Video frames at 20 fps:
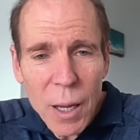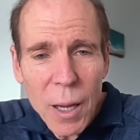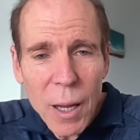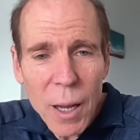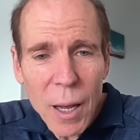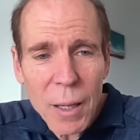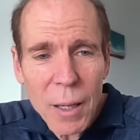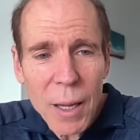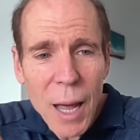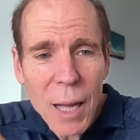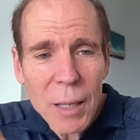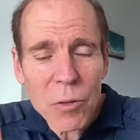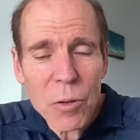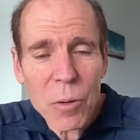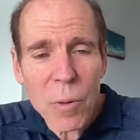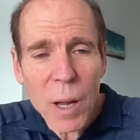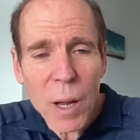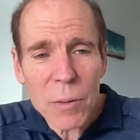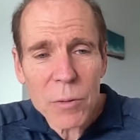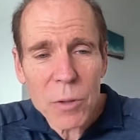and that's
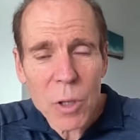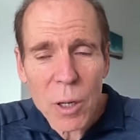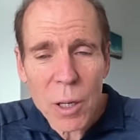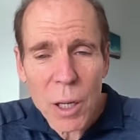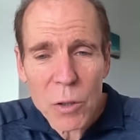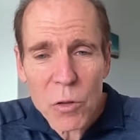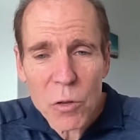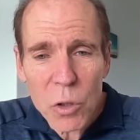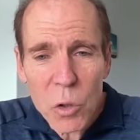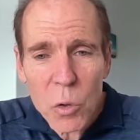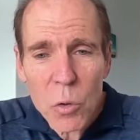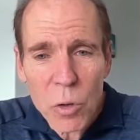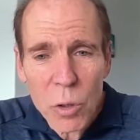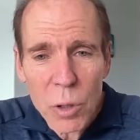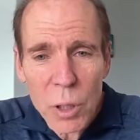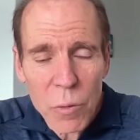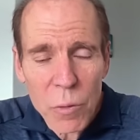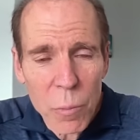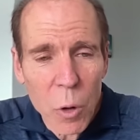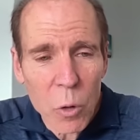around that's
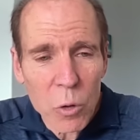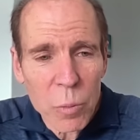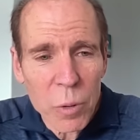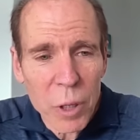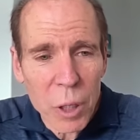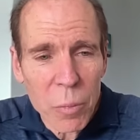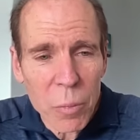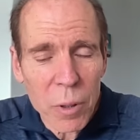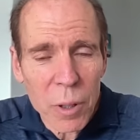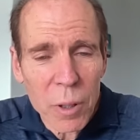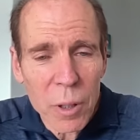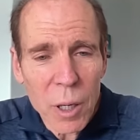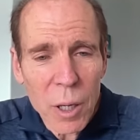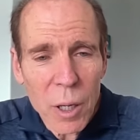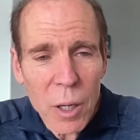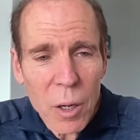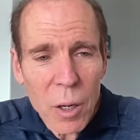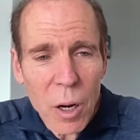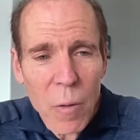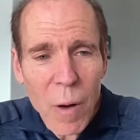usually for most people
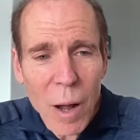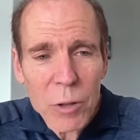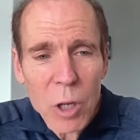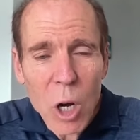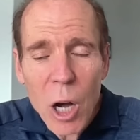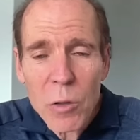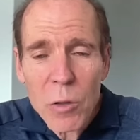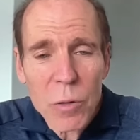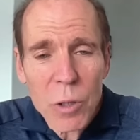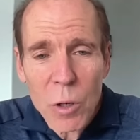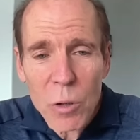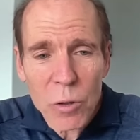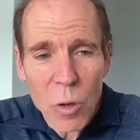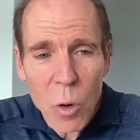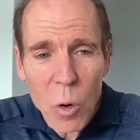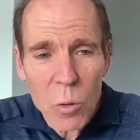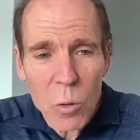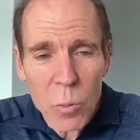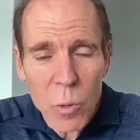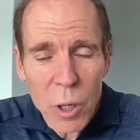around 100 years
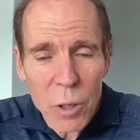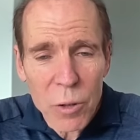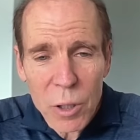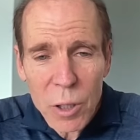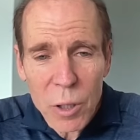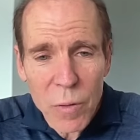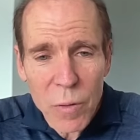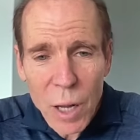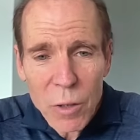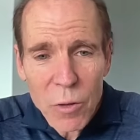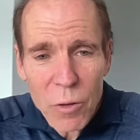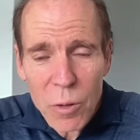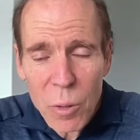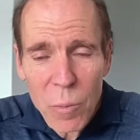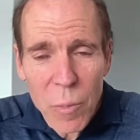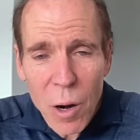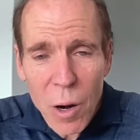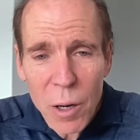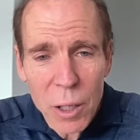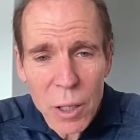old where the conventional
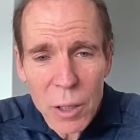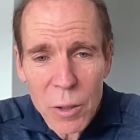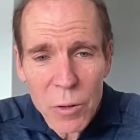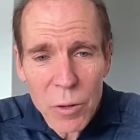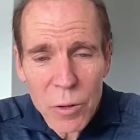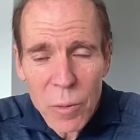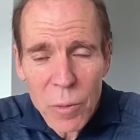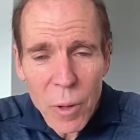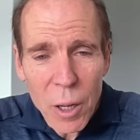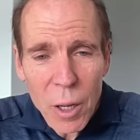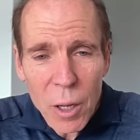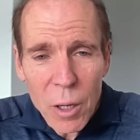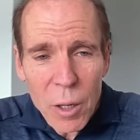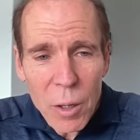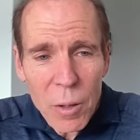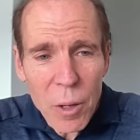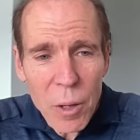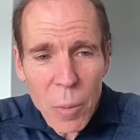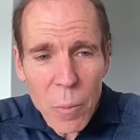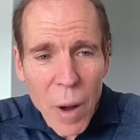americans
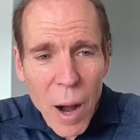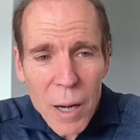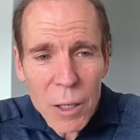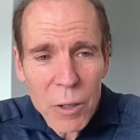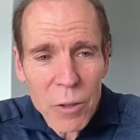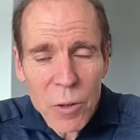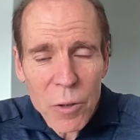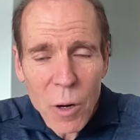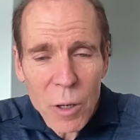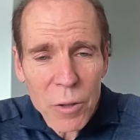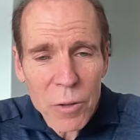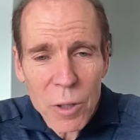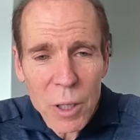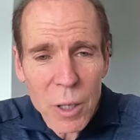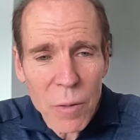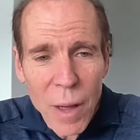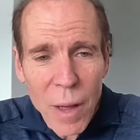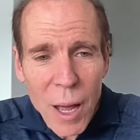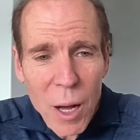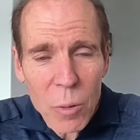their body starts to
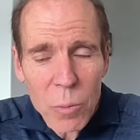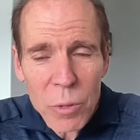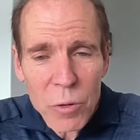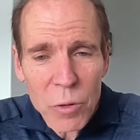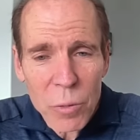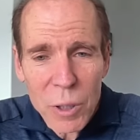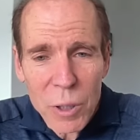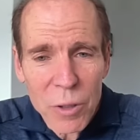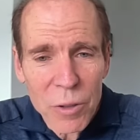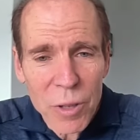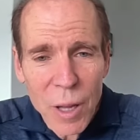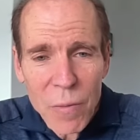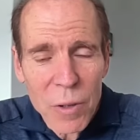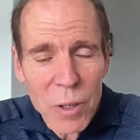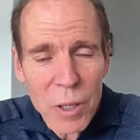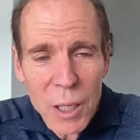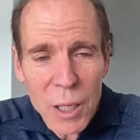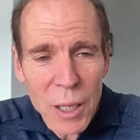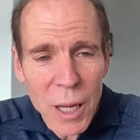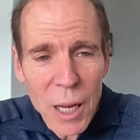give out between
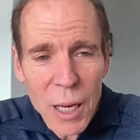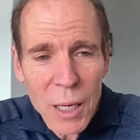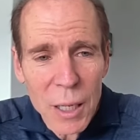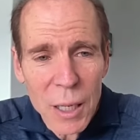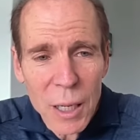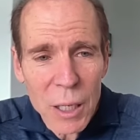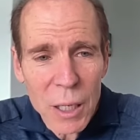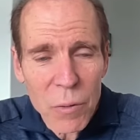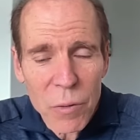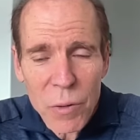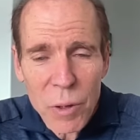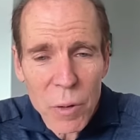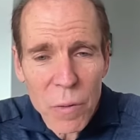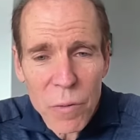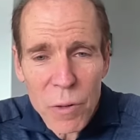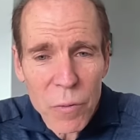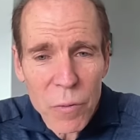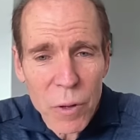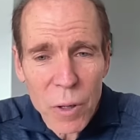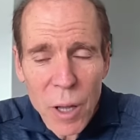70 and 80 and if they're
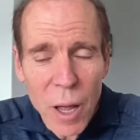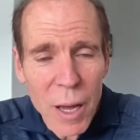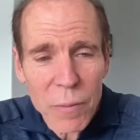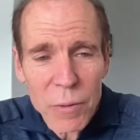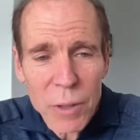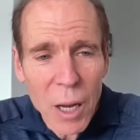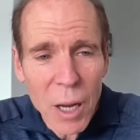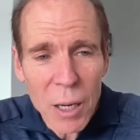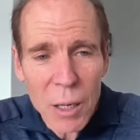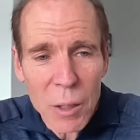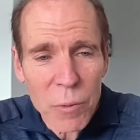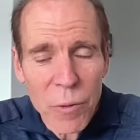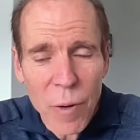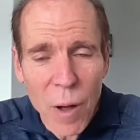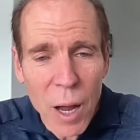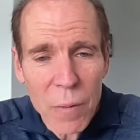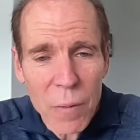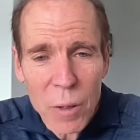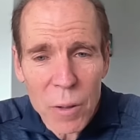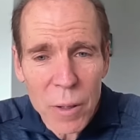even if alive to
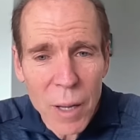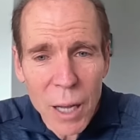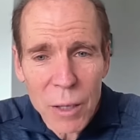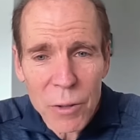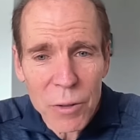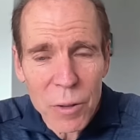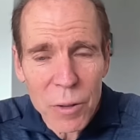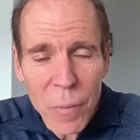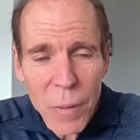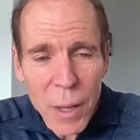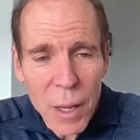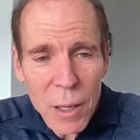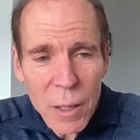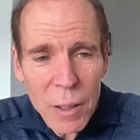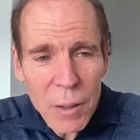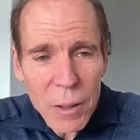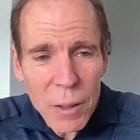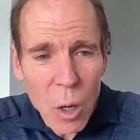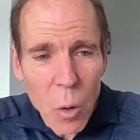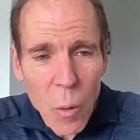85 the last
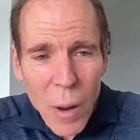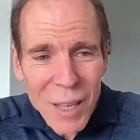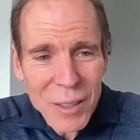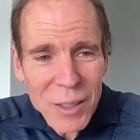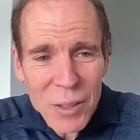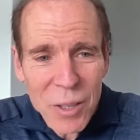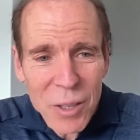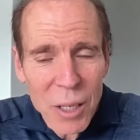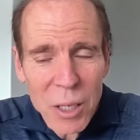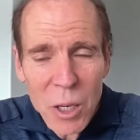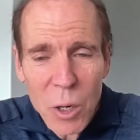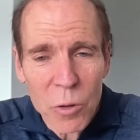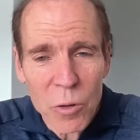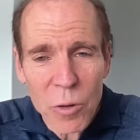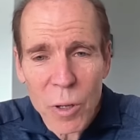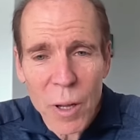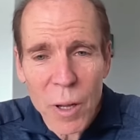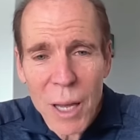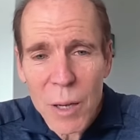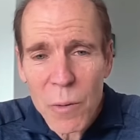you know 8 to 10 years
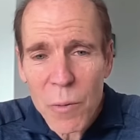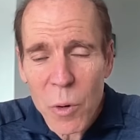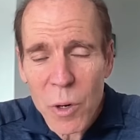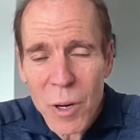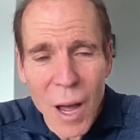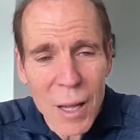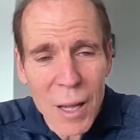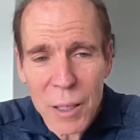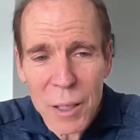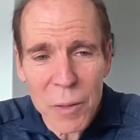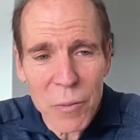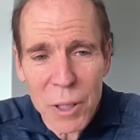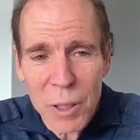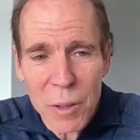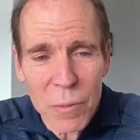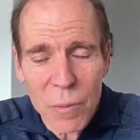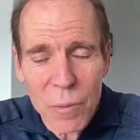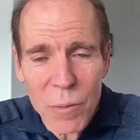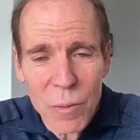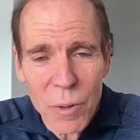of life we're not
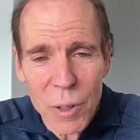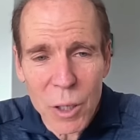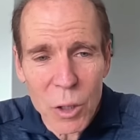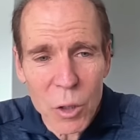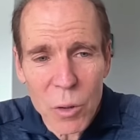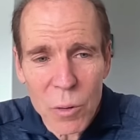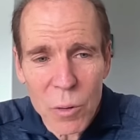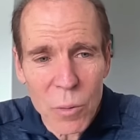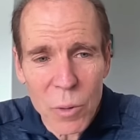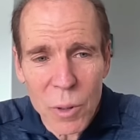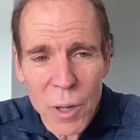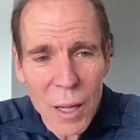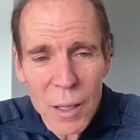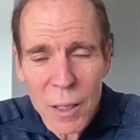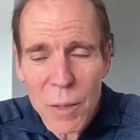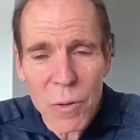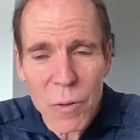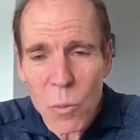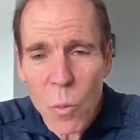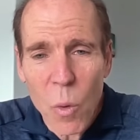living in a, we're not
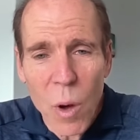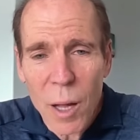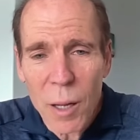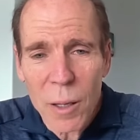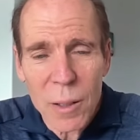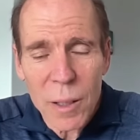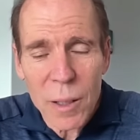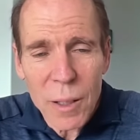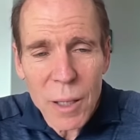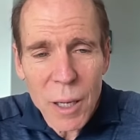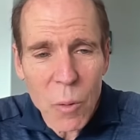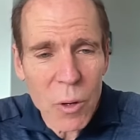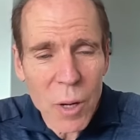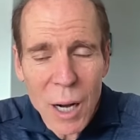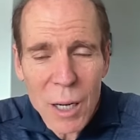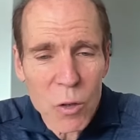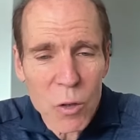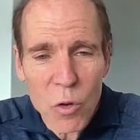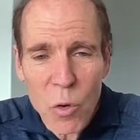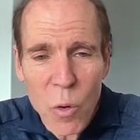living well we're
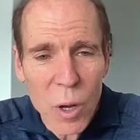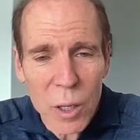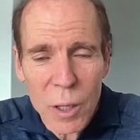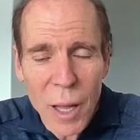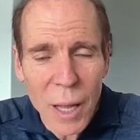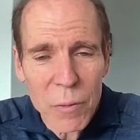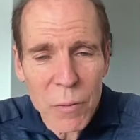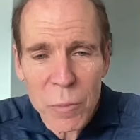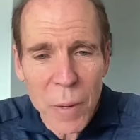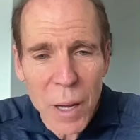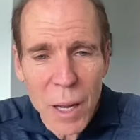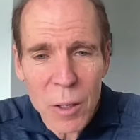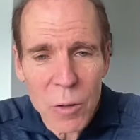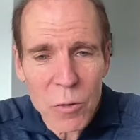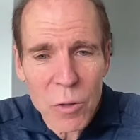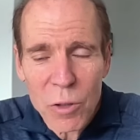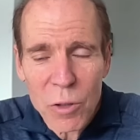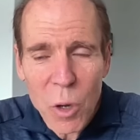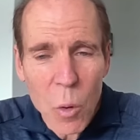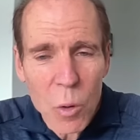not enjoying lifespan. They're
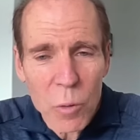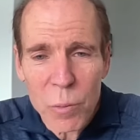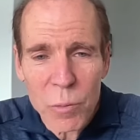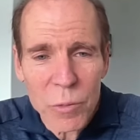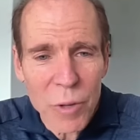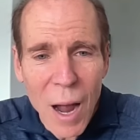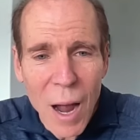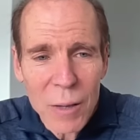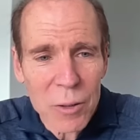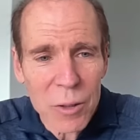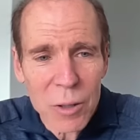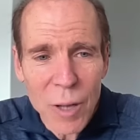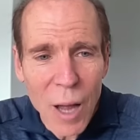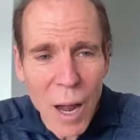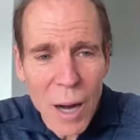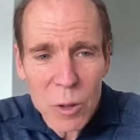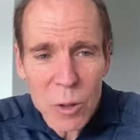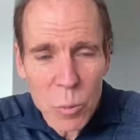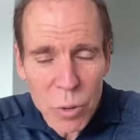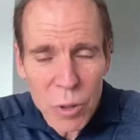just going from doctor to
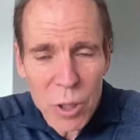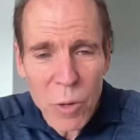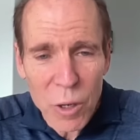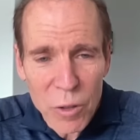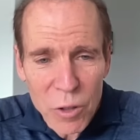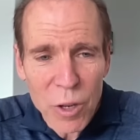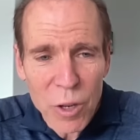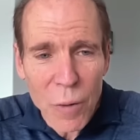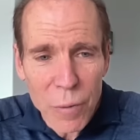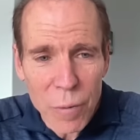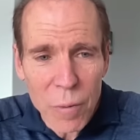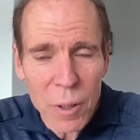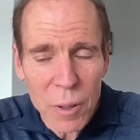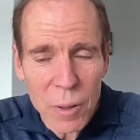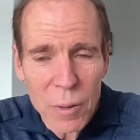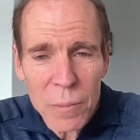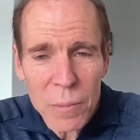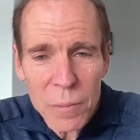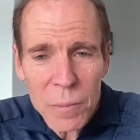doctor, pretty much suffering.